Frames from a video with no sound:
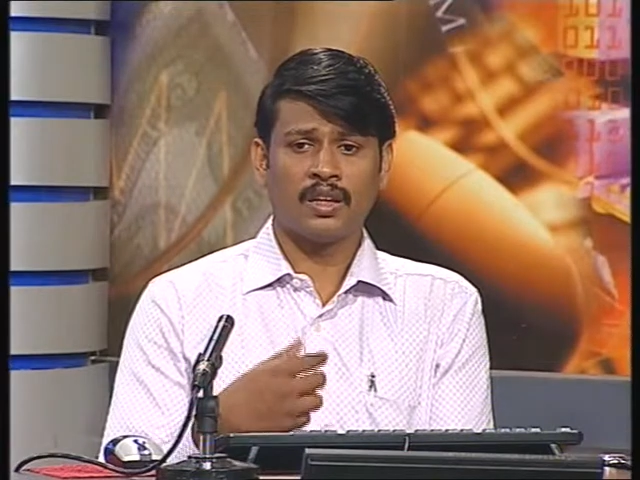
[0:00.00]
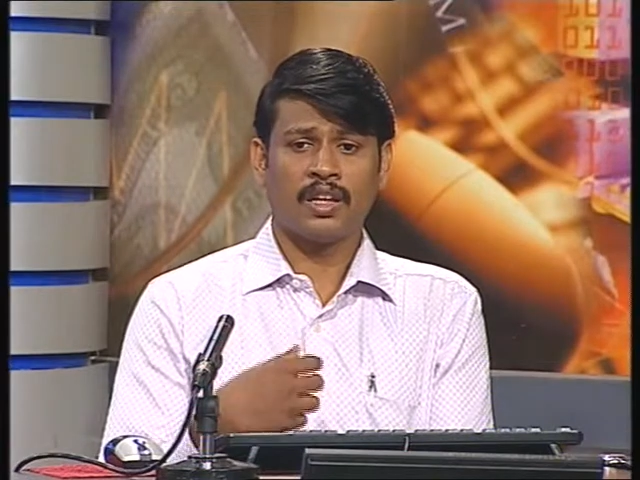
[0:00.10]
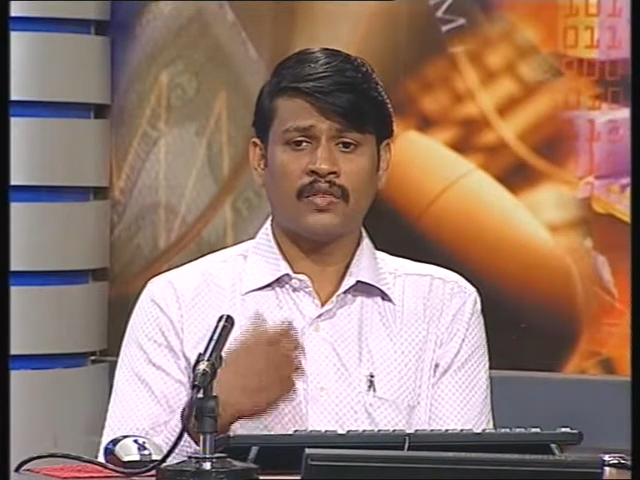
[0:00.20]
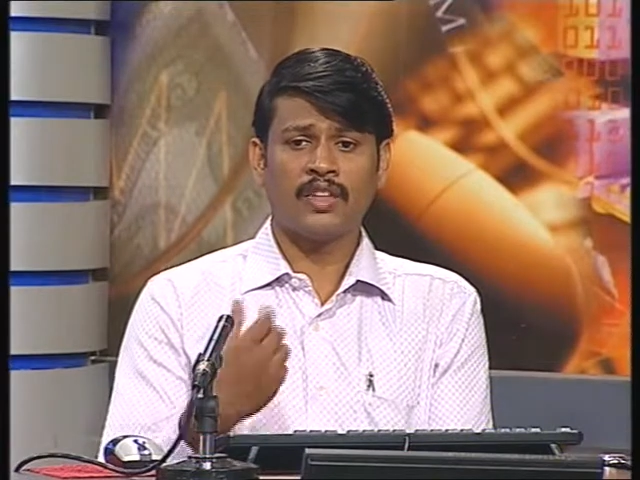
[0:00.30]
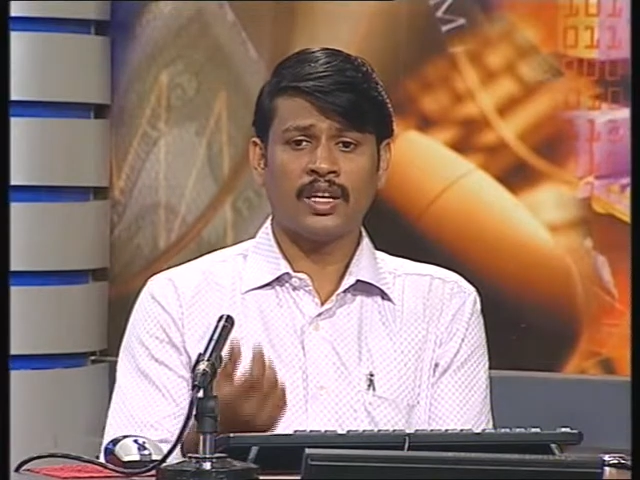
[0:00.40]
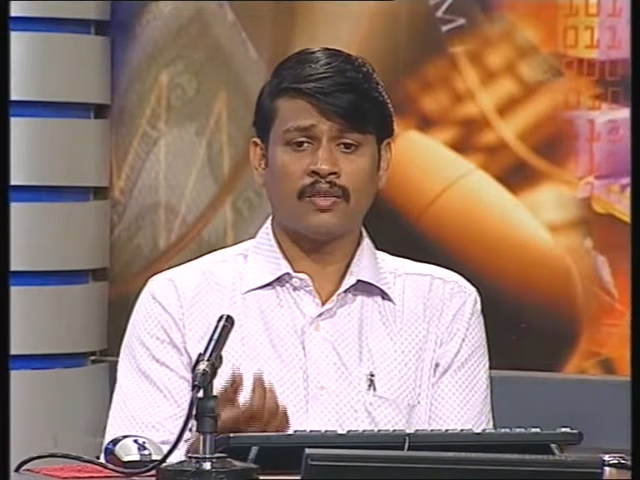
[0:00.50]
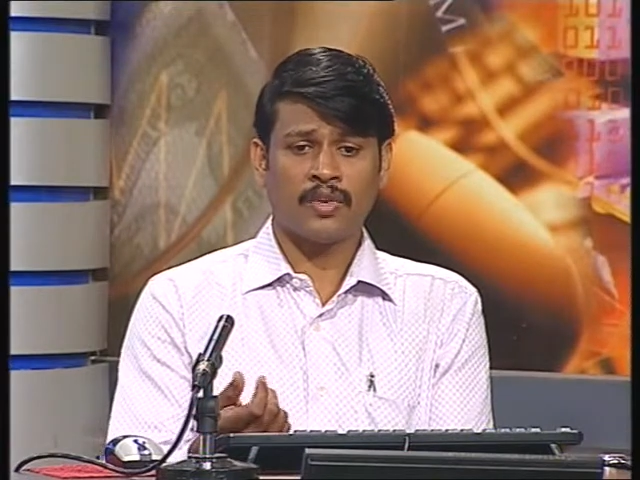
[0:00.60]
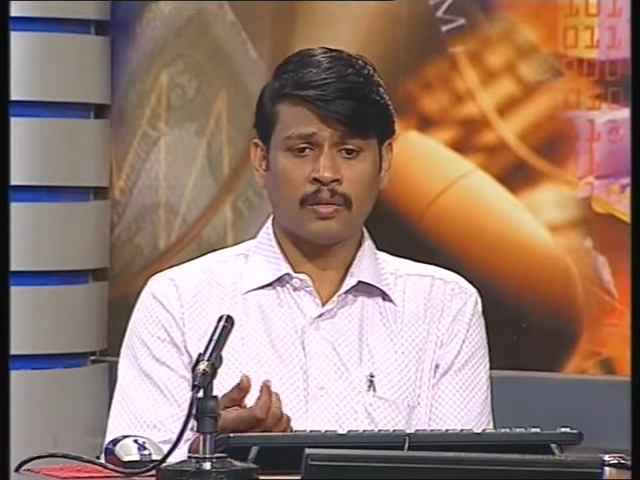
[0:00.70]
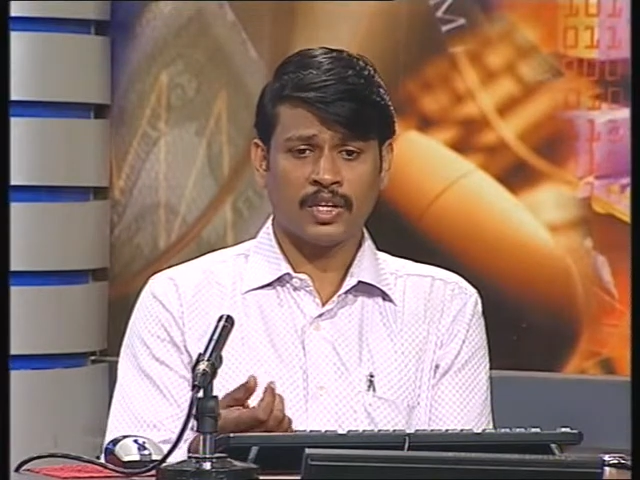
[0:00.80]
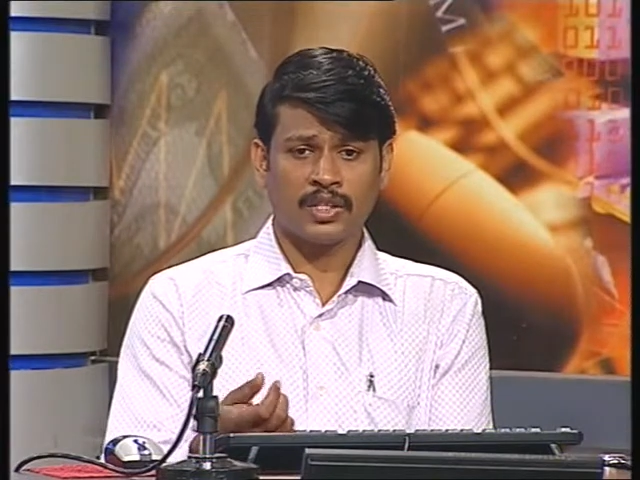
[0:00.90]
give the
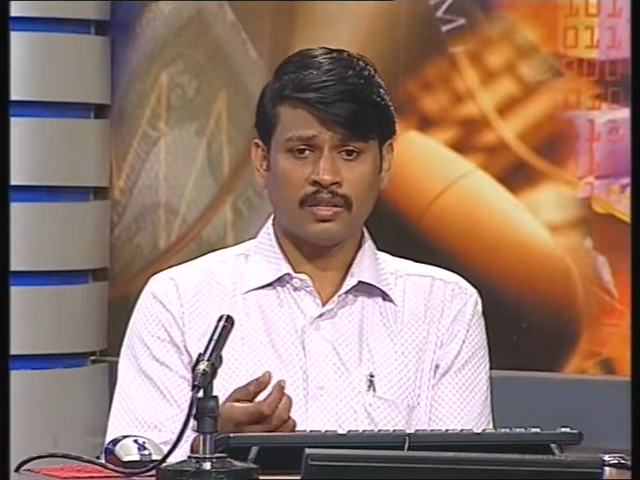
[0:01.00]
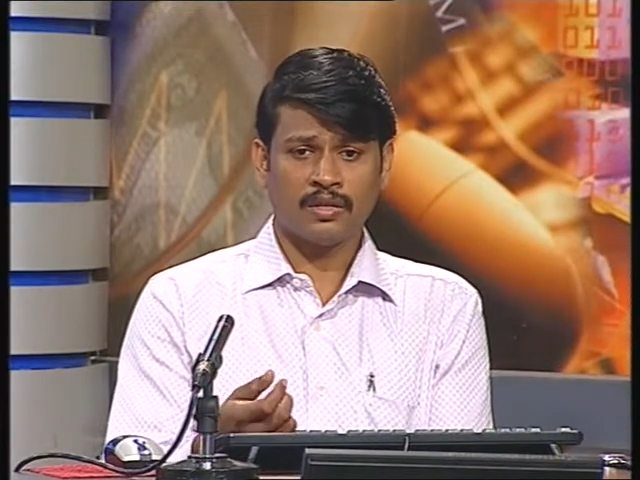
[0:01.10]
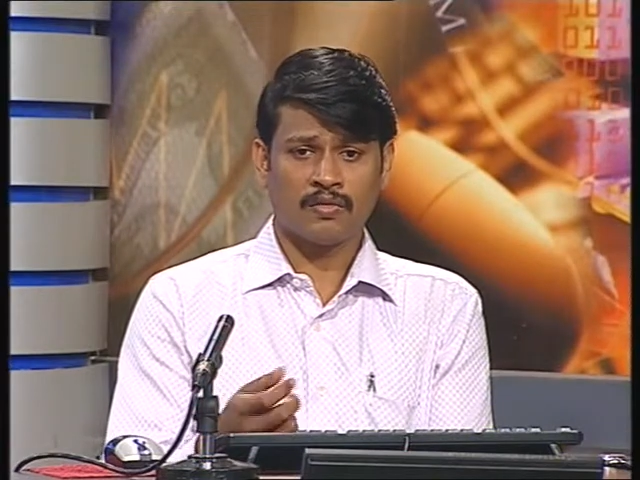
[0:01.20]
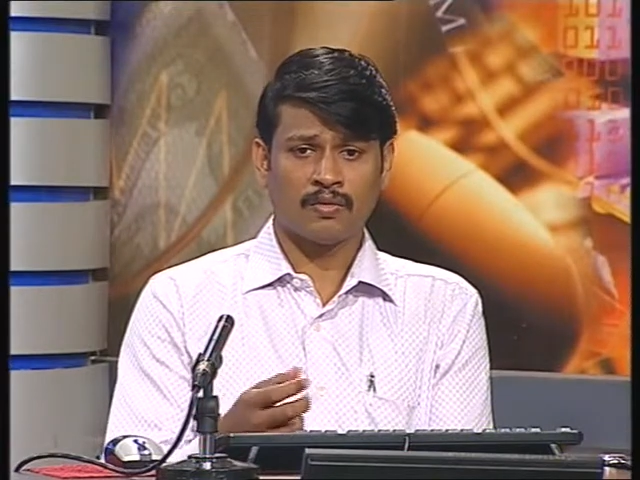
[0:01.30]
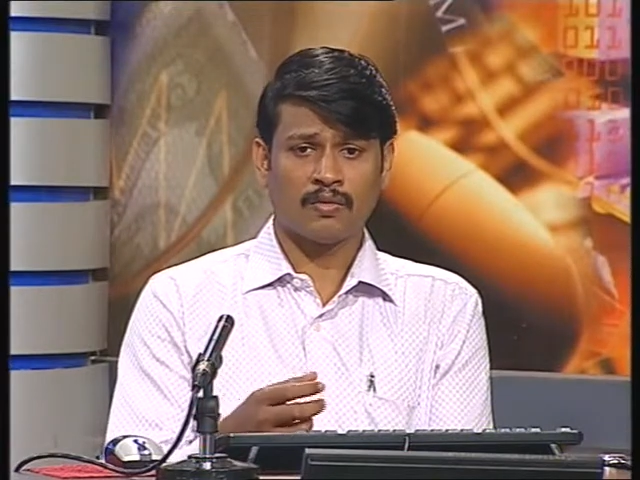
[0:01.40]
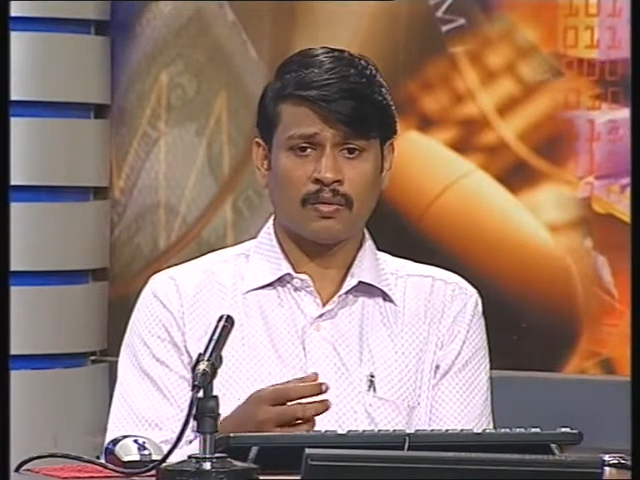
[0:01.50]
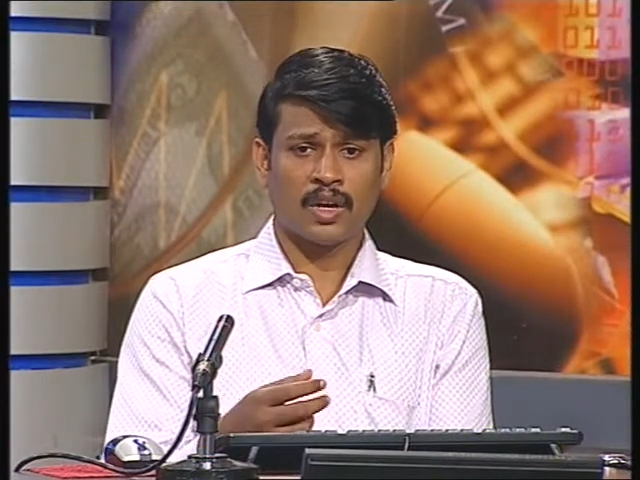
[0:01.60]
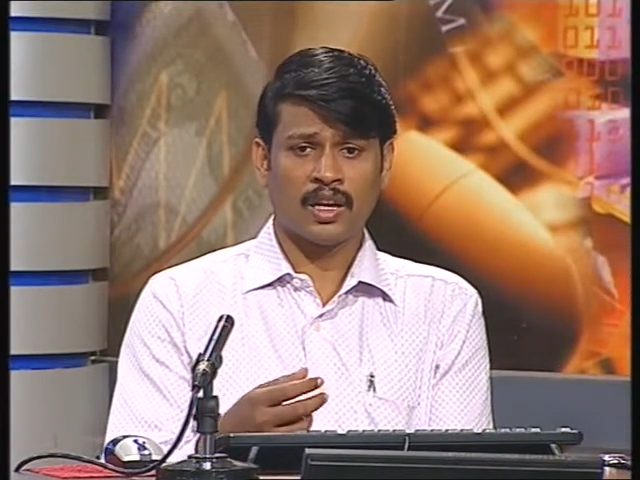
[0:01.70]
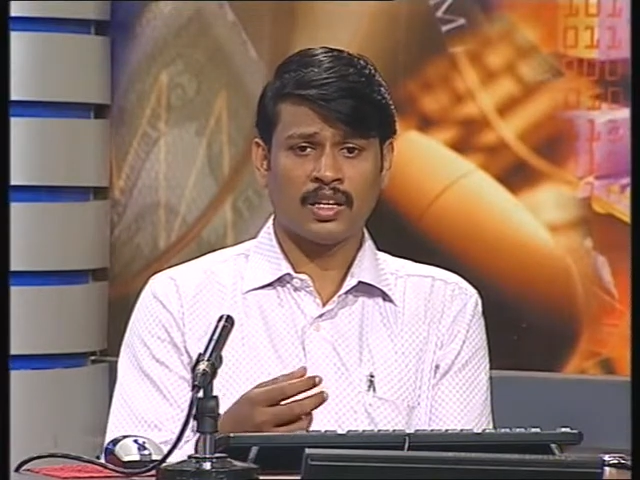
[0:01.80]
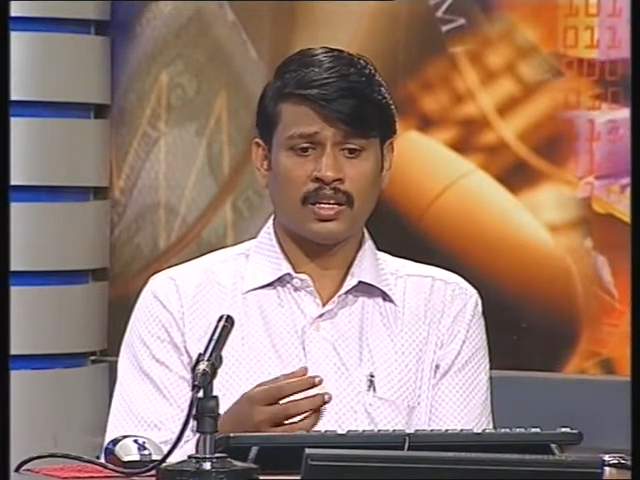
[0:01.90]
information,
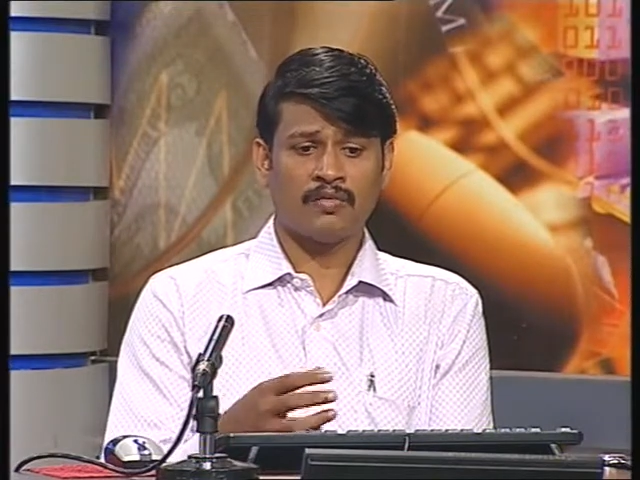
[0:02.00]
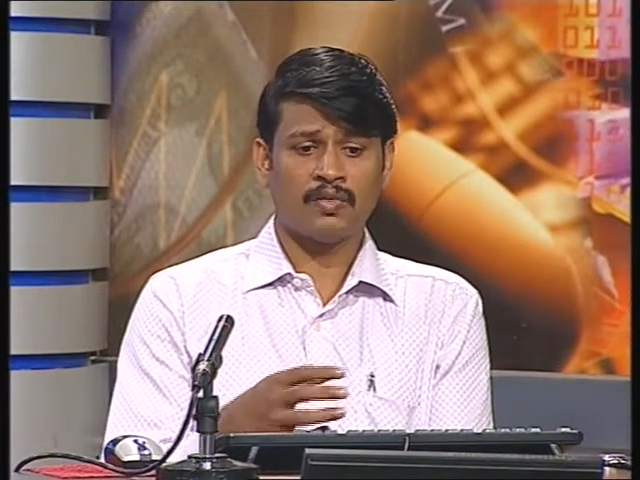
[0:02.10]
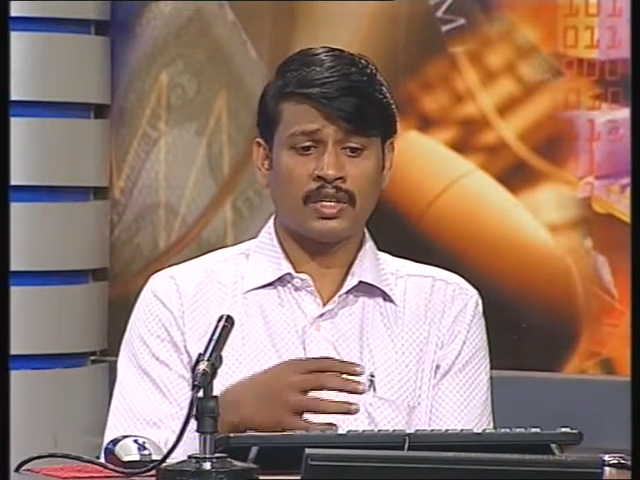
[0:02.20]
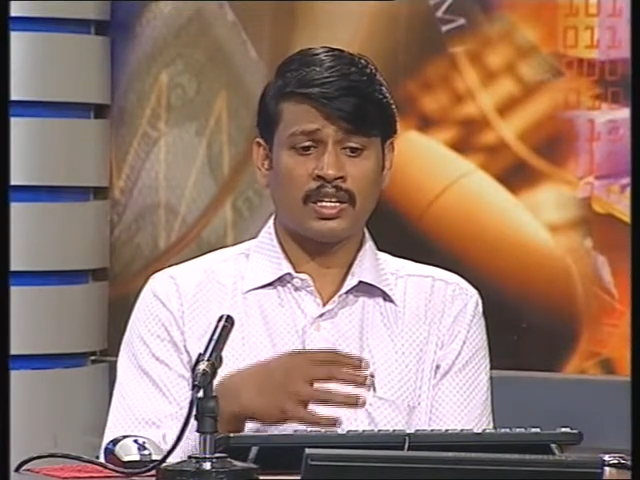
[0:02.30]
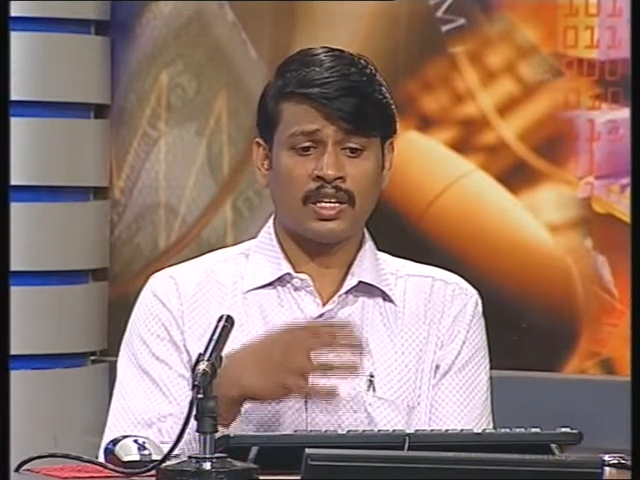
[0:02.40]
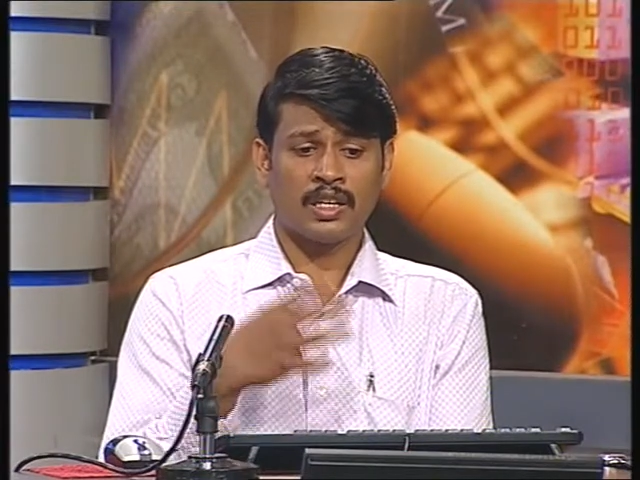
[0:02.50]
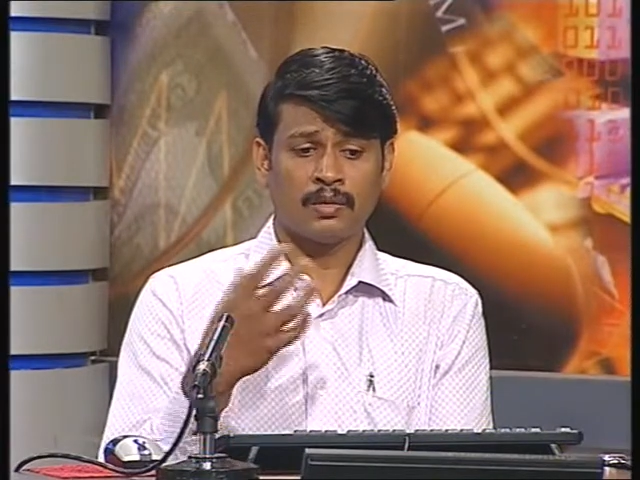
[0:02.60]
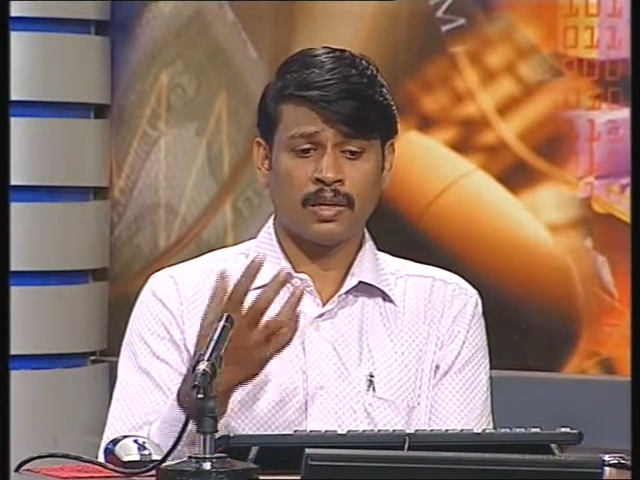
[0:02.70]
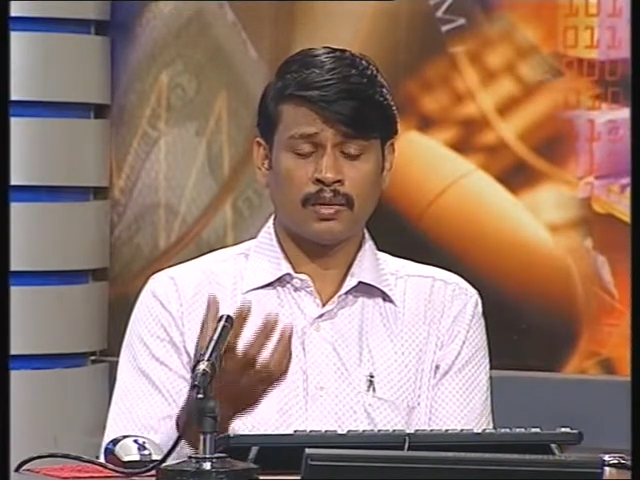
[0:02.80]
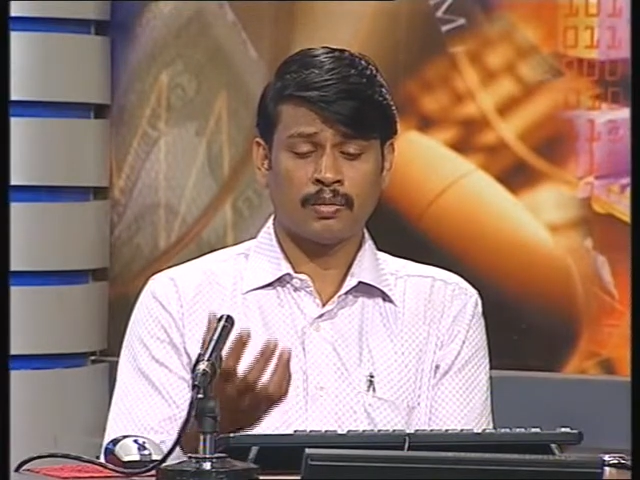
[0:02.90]
and then we need
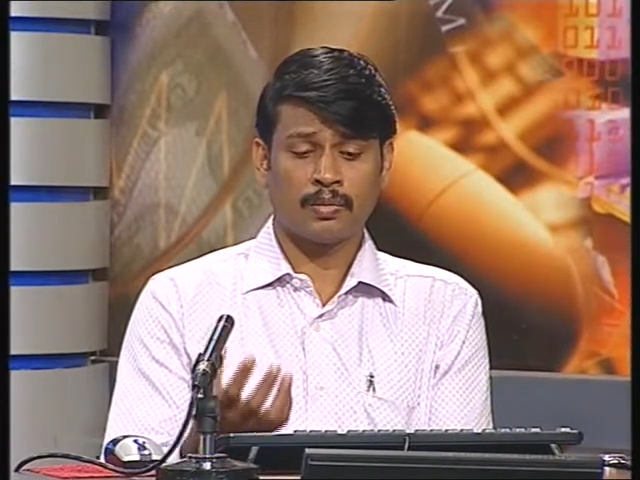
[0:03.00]
a